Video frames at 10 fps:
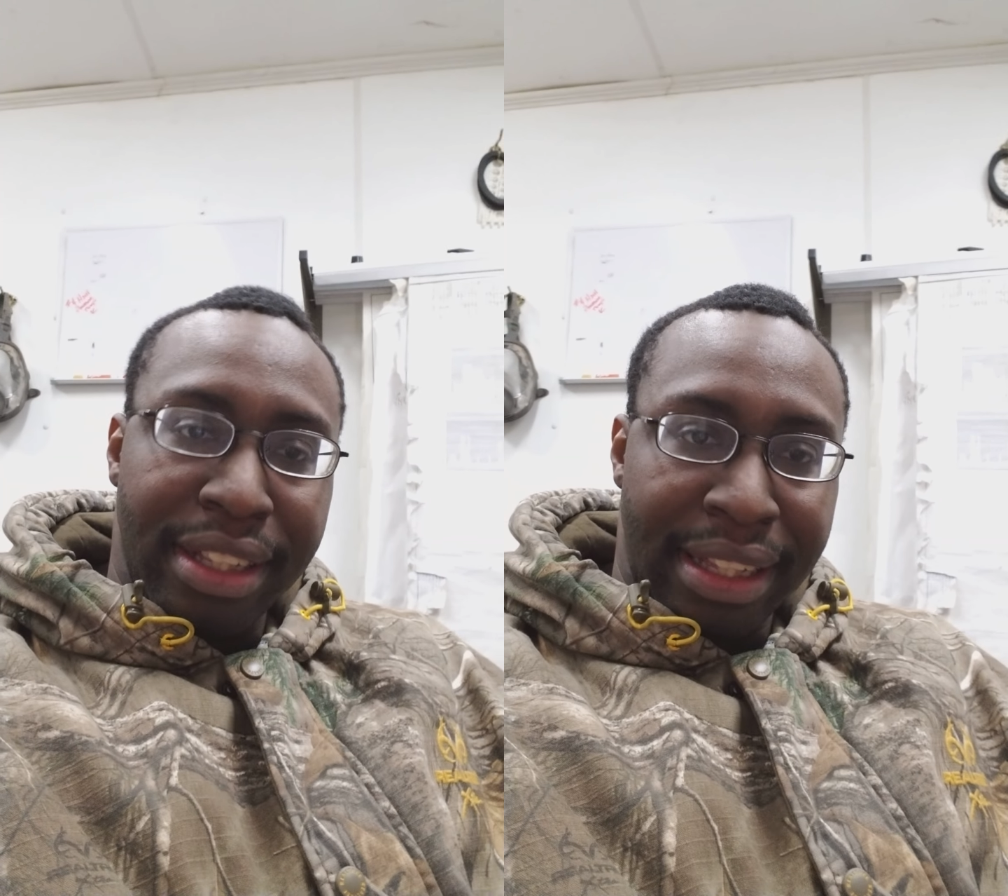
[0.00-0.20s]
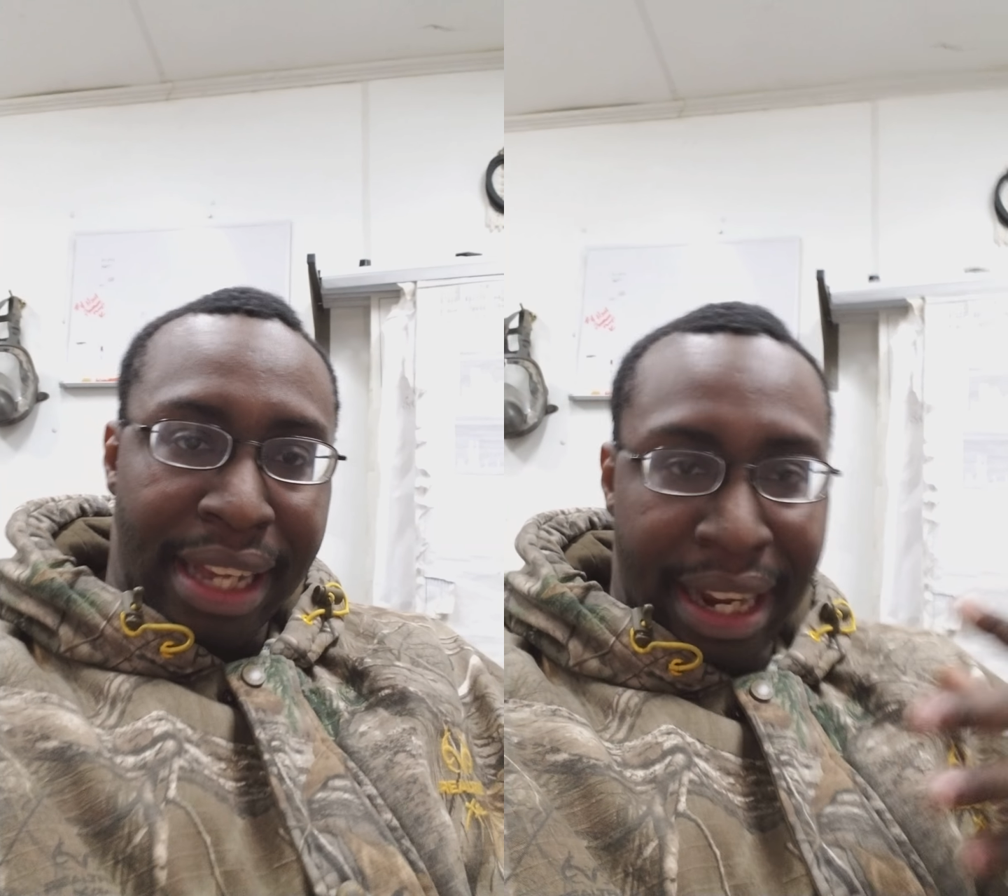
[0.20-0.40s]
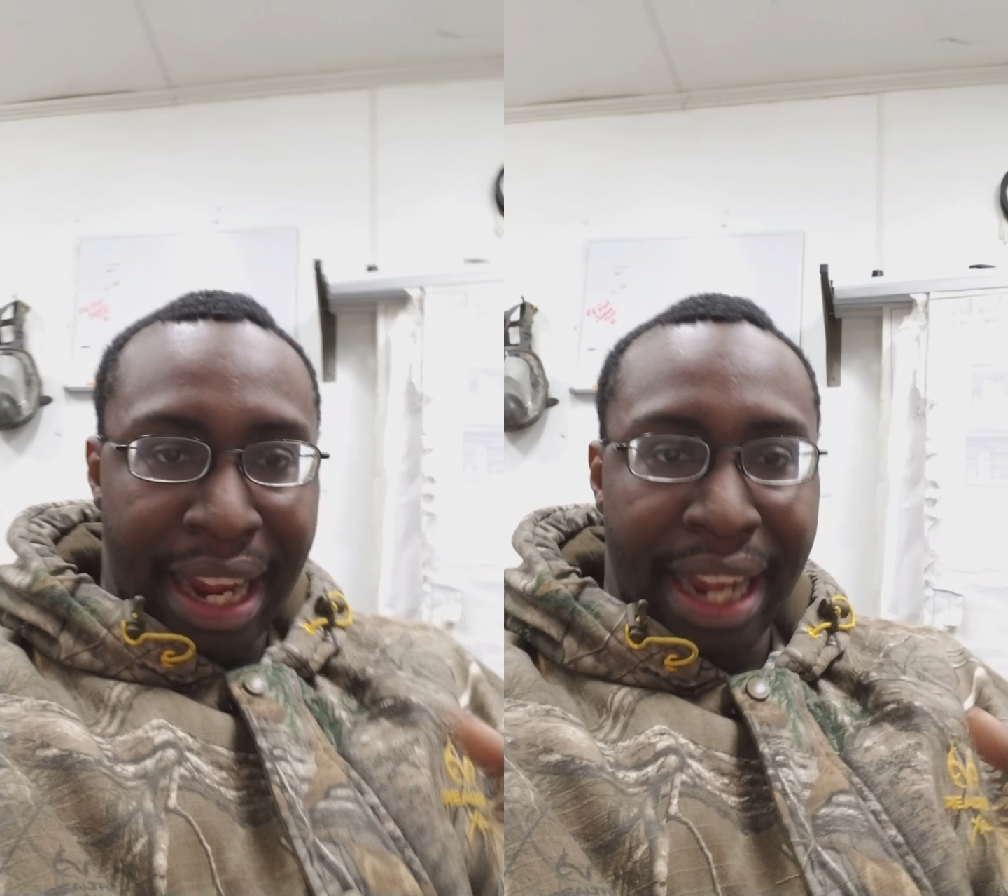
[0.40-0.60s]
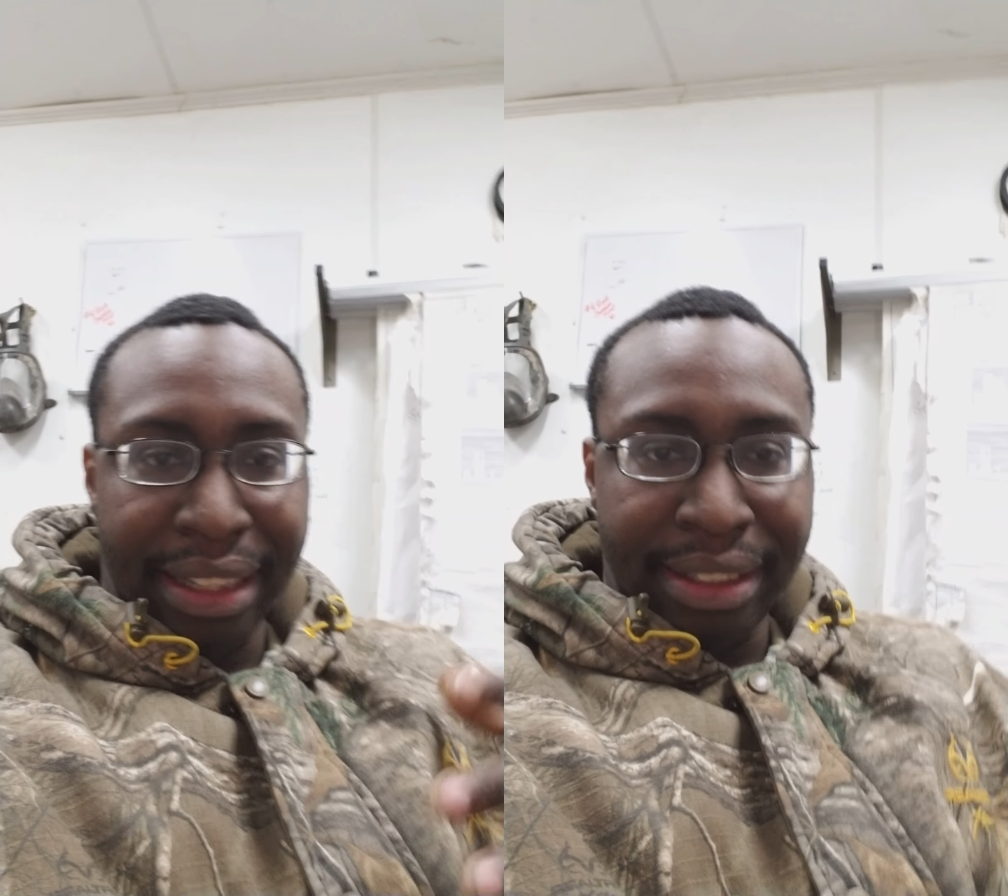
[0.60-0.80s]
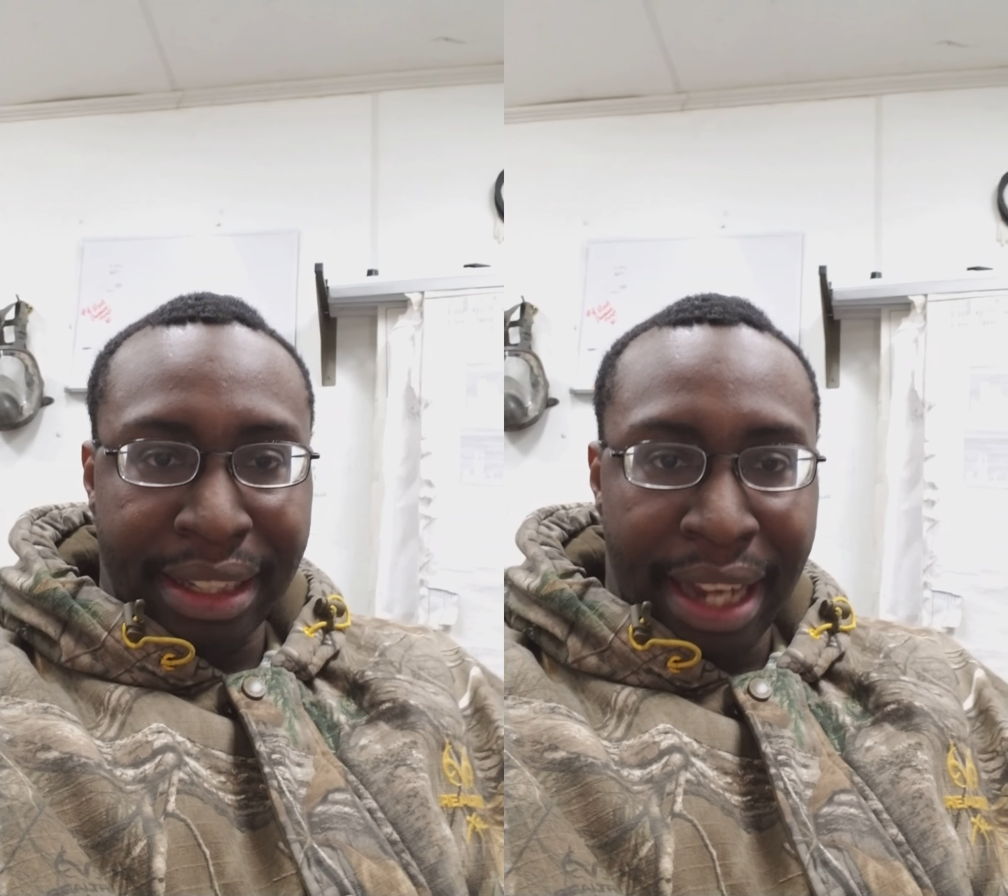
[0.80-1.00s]
that they
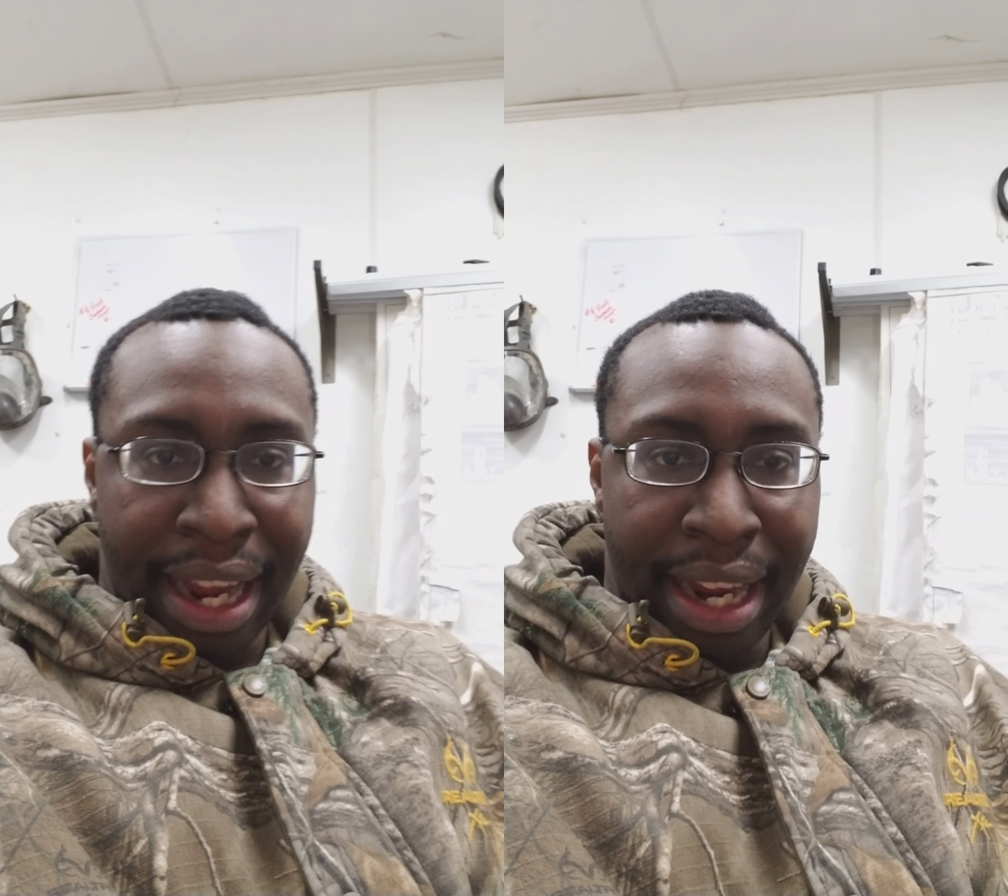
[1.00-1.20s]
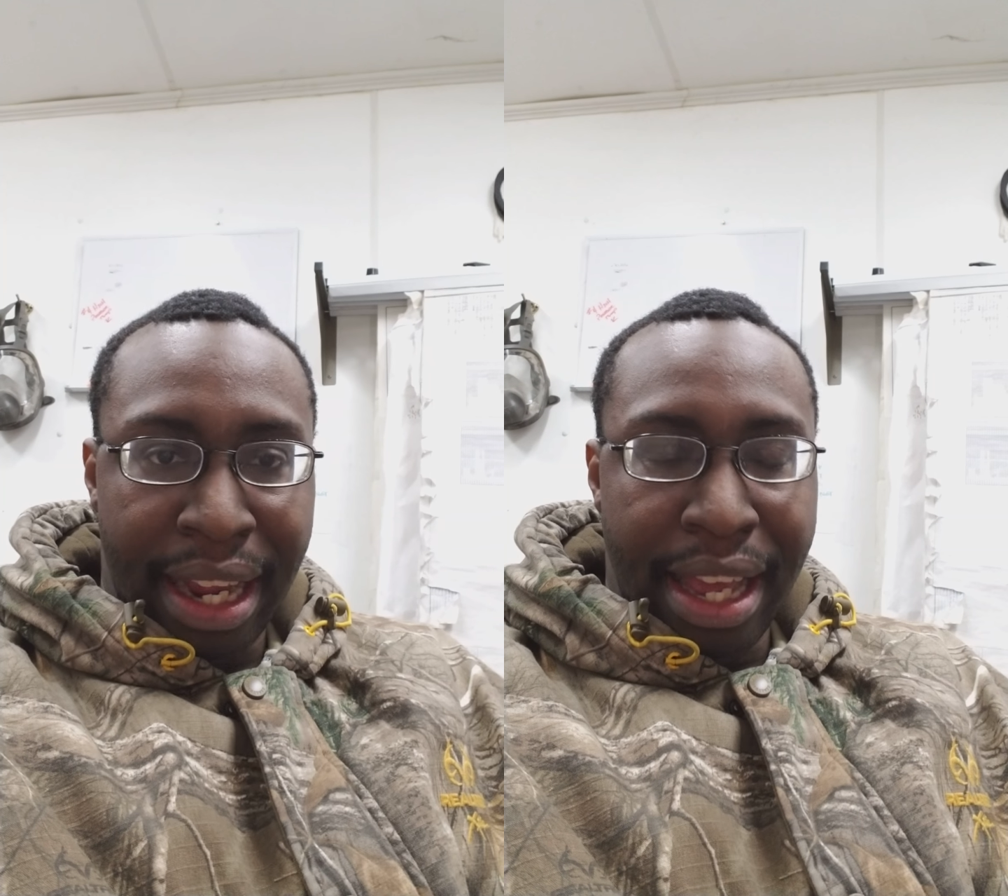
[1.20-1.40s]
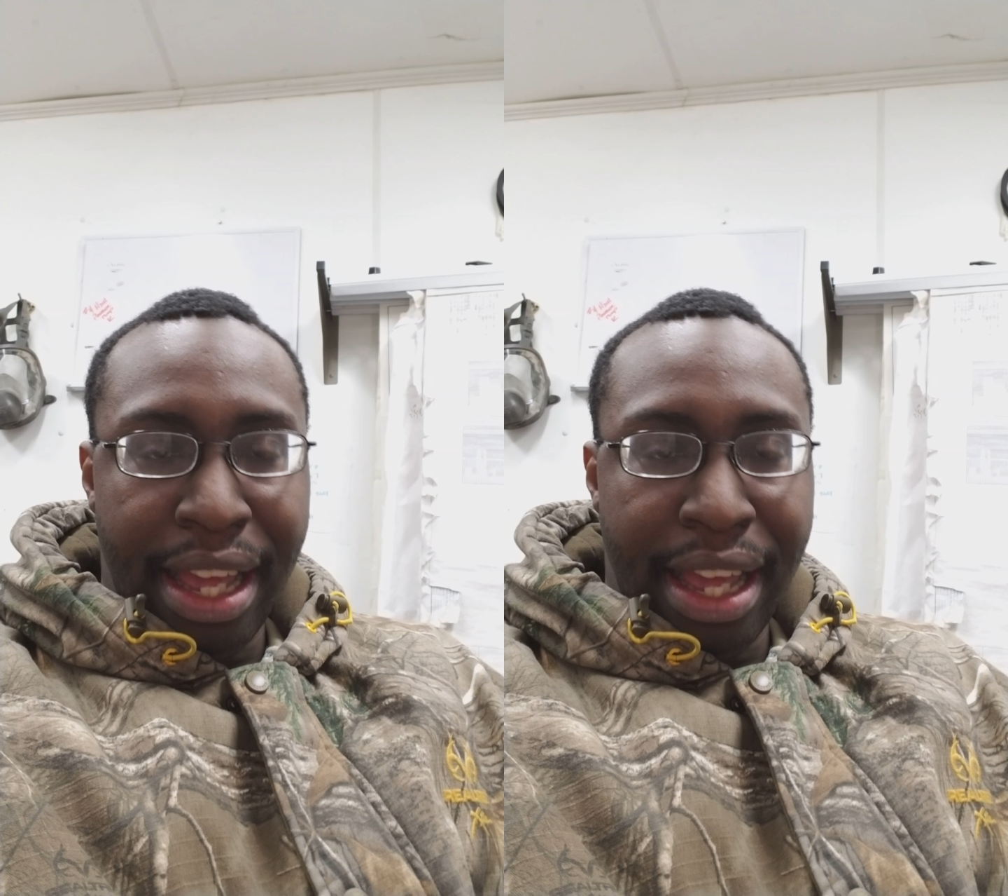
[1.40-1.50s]
can't say